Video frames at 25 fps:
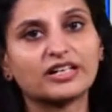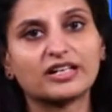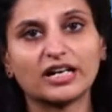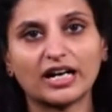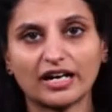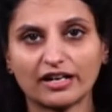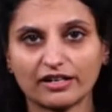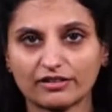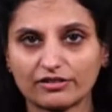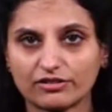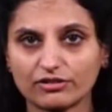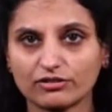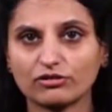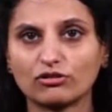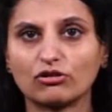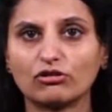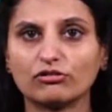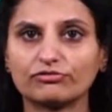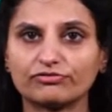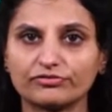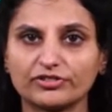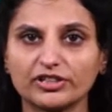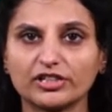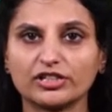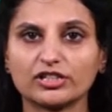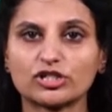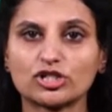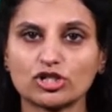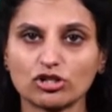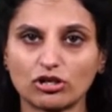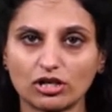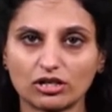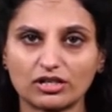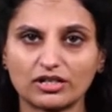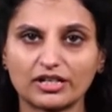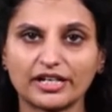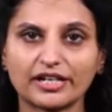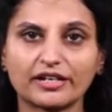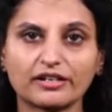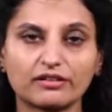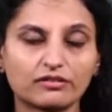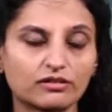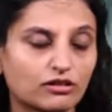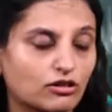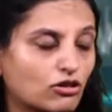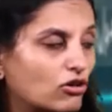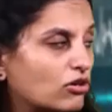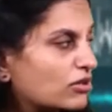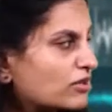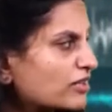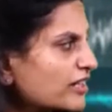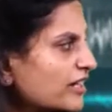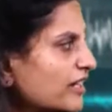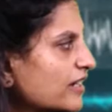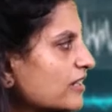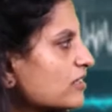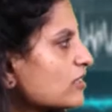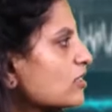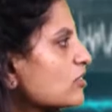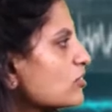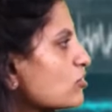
character of the short neck and the long neck.